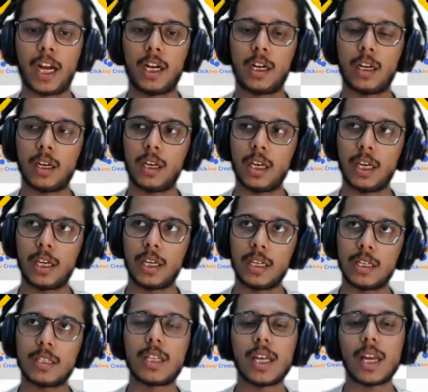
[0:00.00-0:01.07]
And
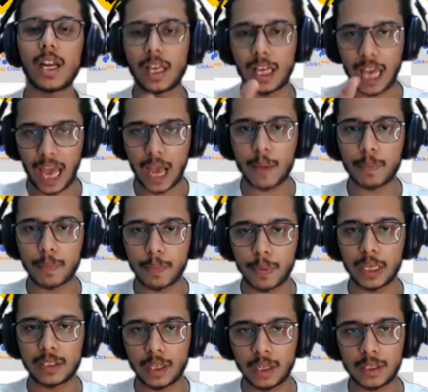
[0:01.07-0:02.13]
is there a
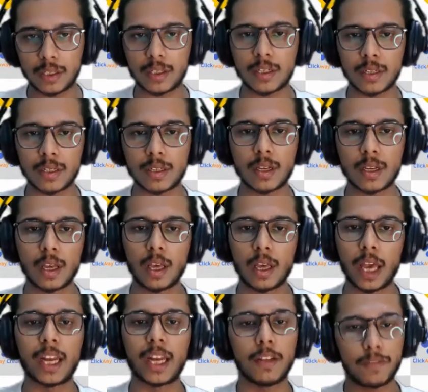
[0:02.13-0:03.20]
gap in justice?
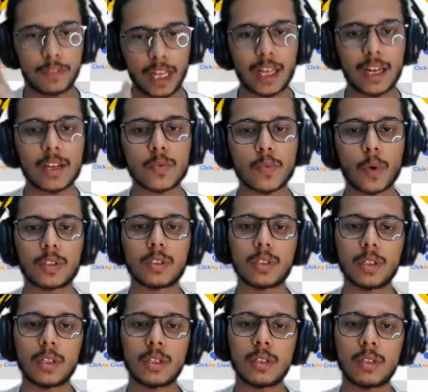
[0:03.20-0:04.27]
And if there is,
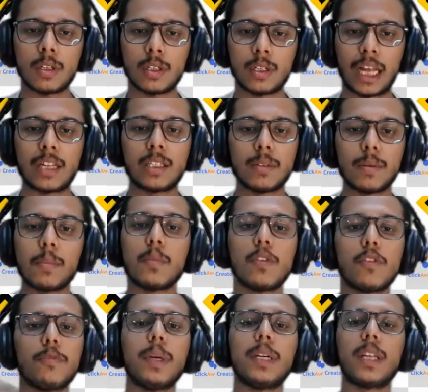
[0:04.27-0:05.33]
what's the
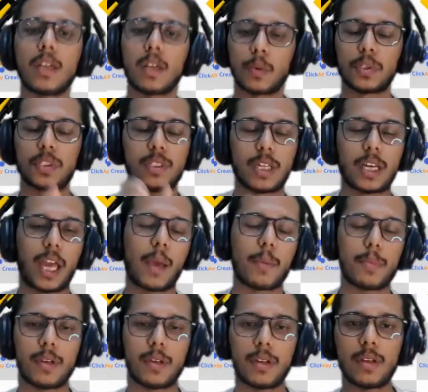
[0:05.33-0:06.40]
tangible movement in closing
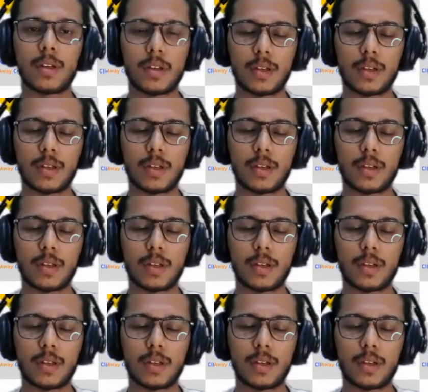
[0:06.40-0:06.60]
the gap?